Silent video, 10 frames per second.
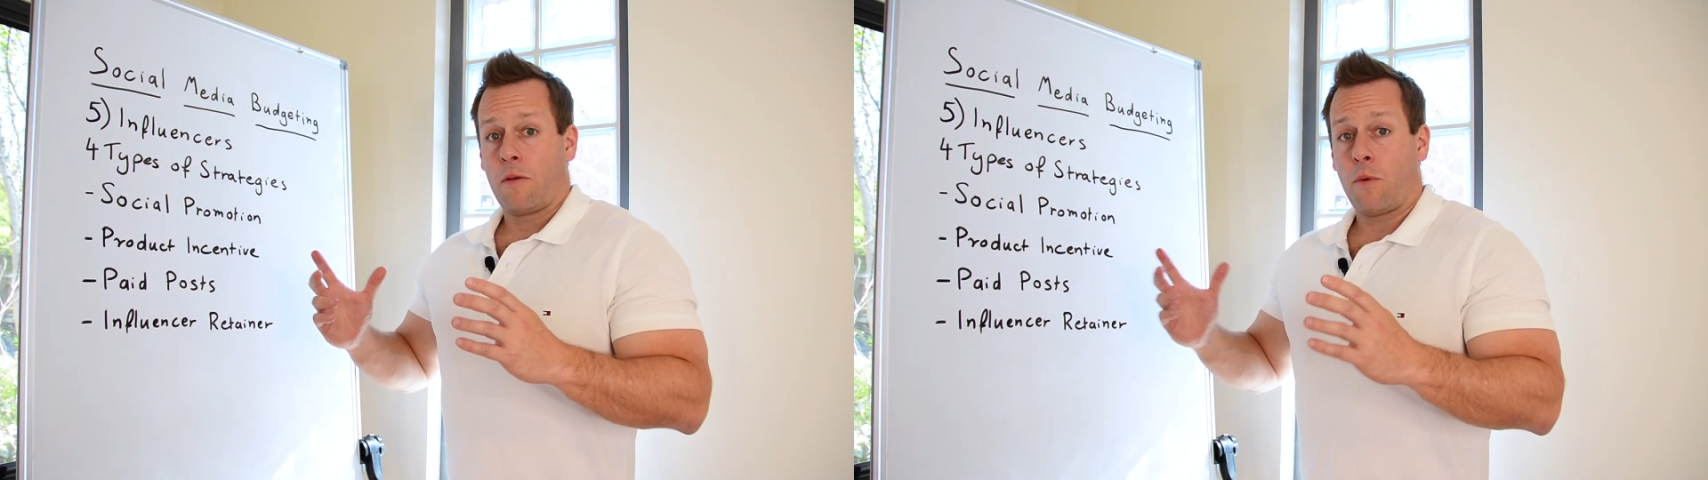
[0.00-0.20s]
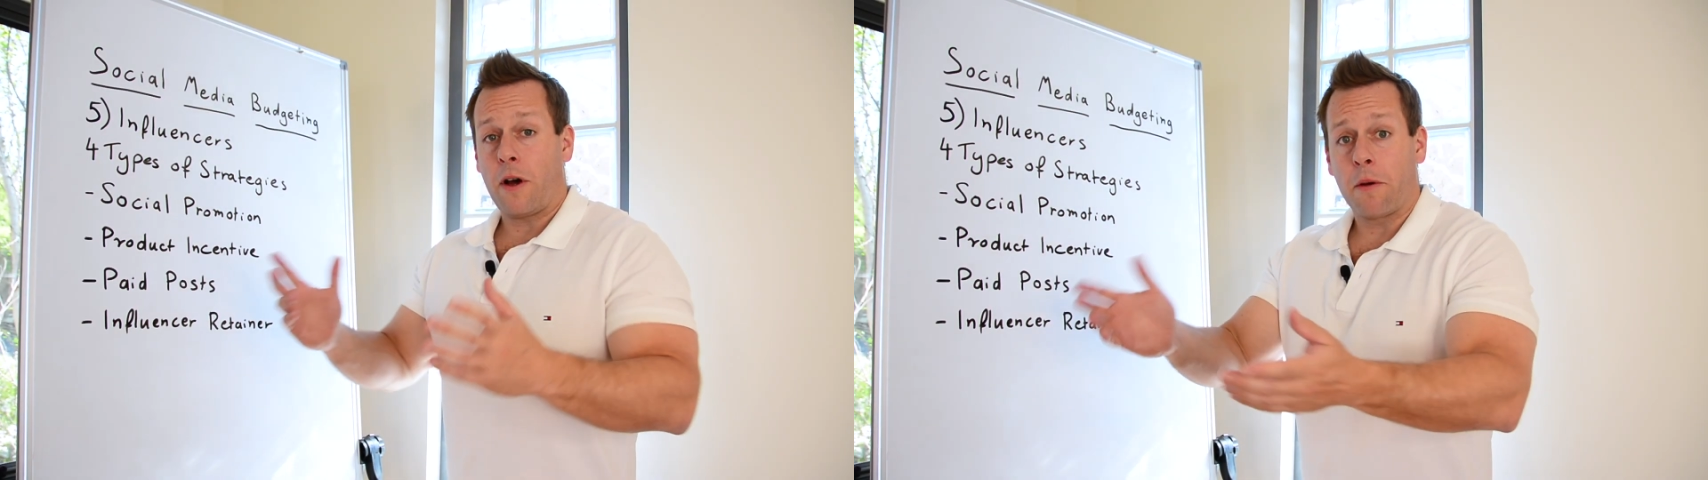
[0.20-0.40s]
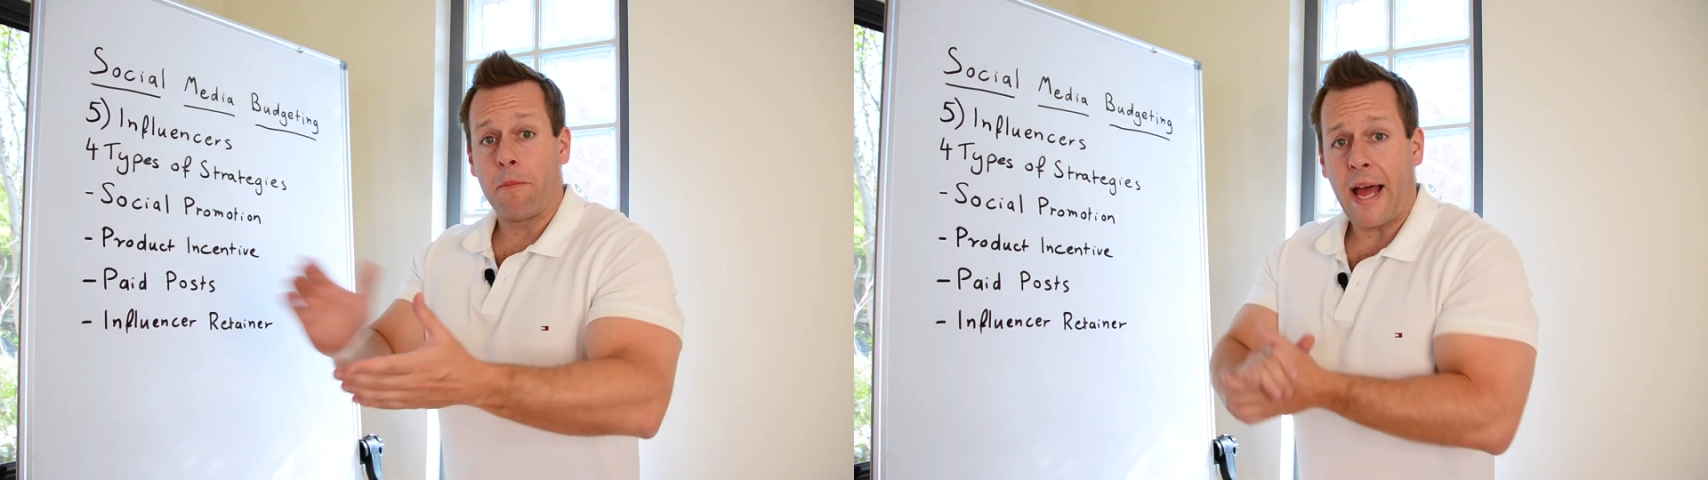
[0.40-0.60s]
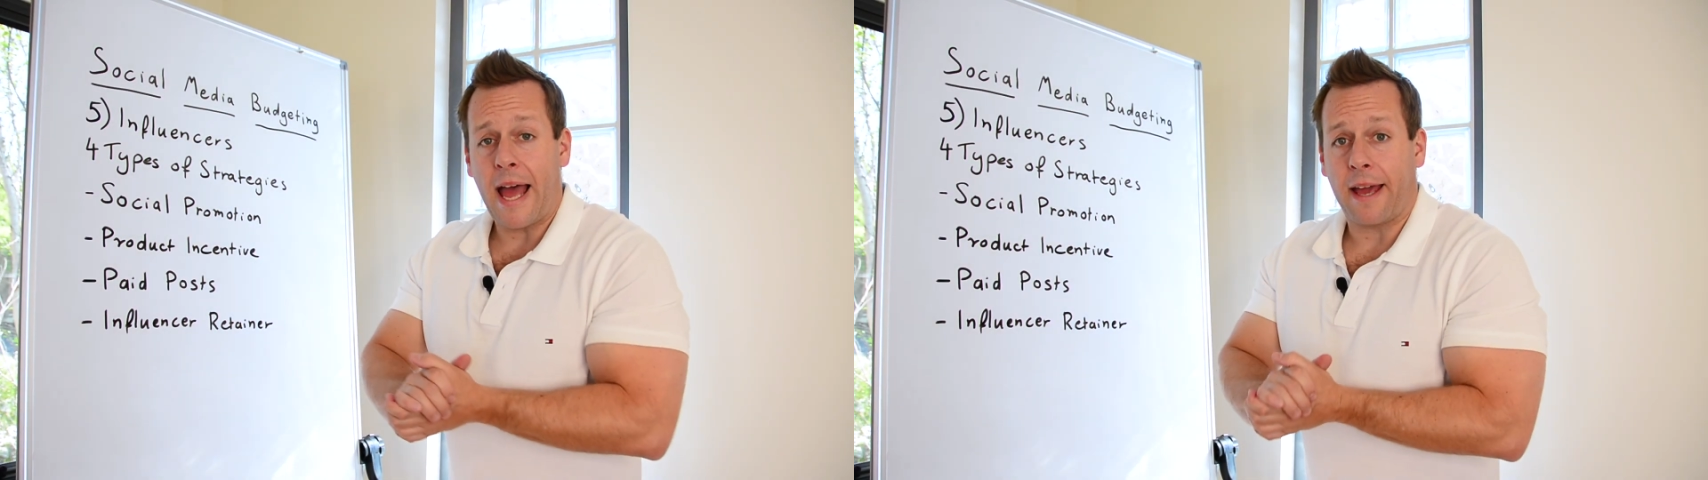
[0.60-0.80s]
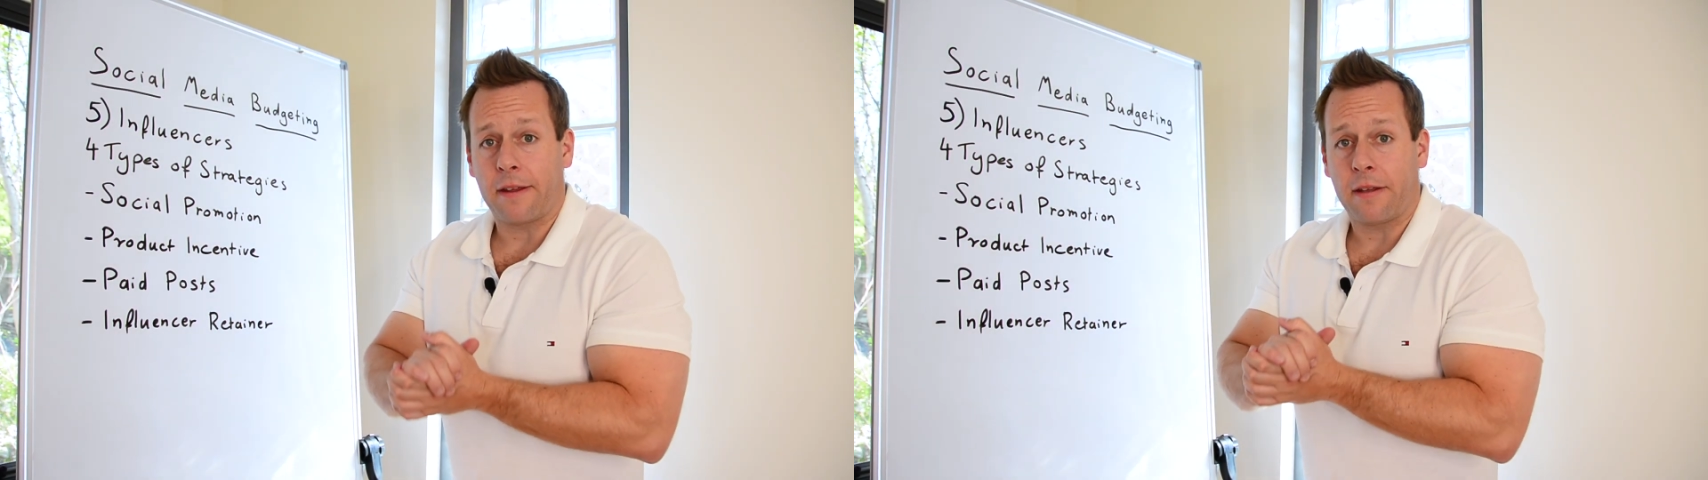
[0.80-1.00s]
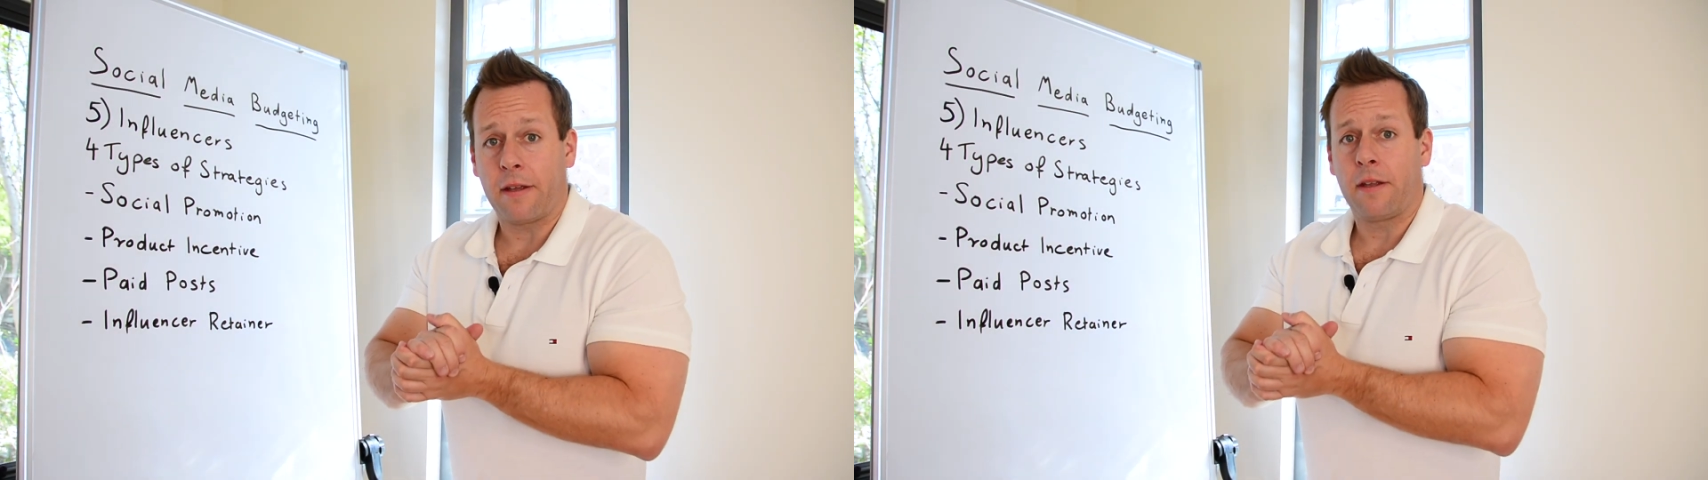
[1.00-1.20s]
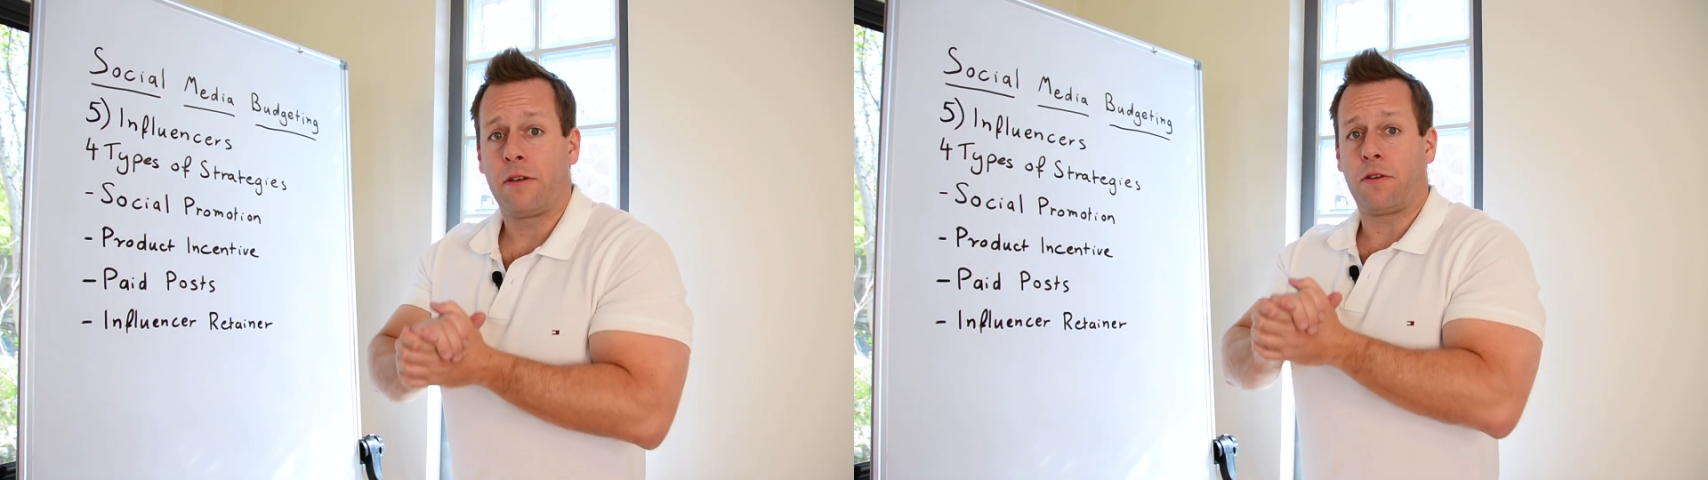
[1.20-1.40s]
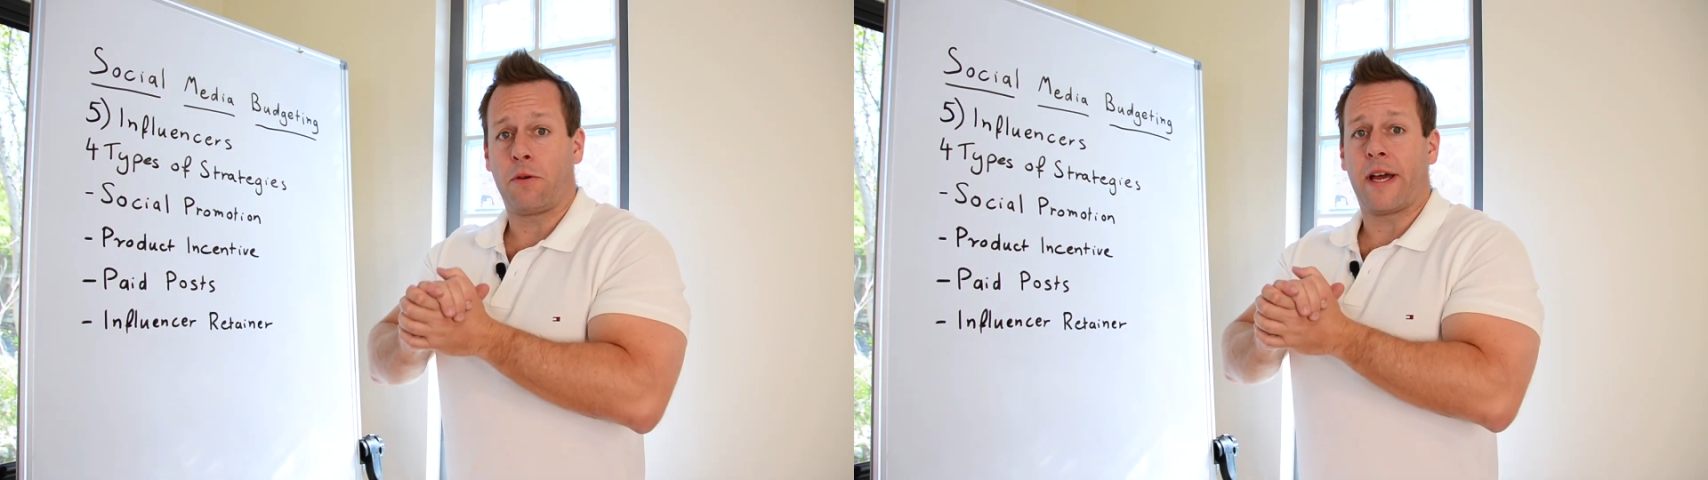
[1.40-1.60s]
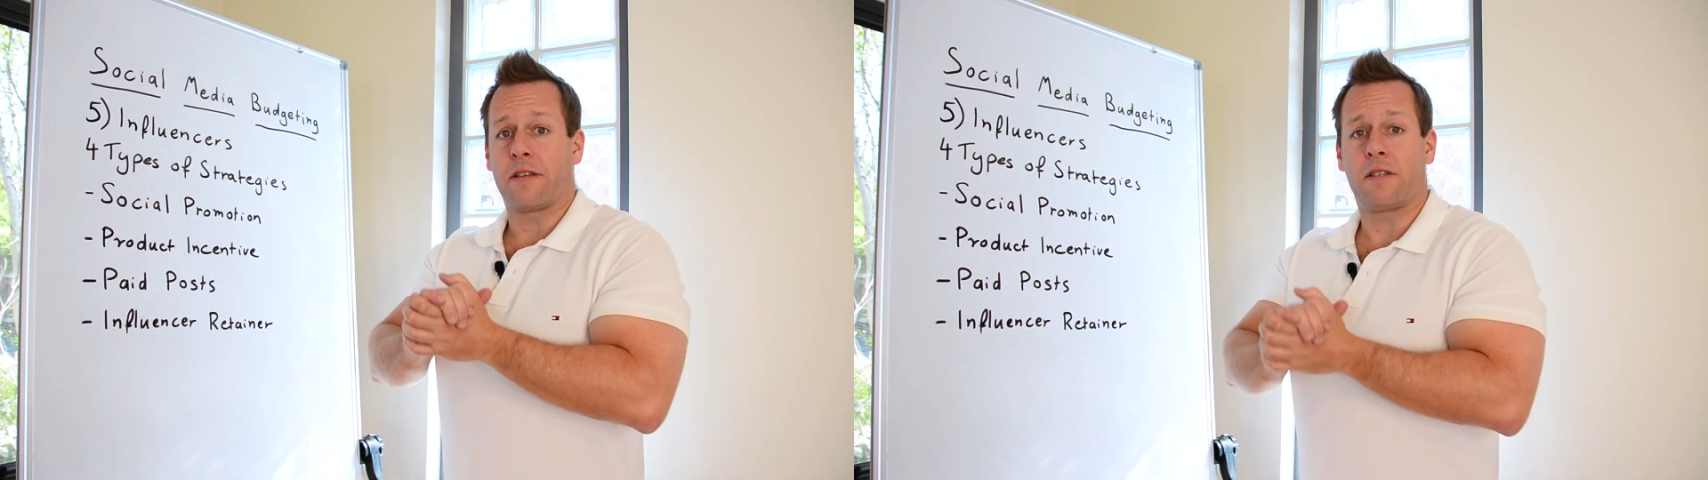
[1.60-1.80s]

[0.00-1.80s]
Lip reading: Welcome back to our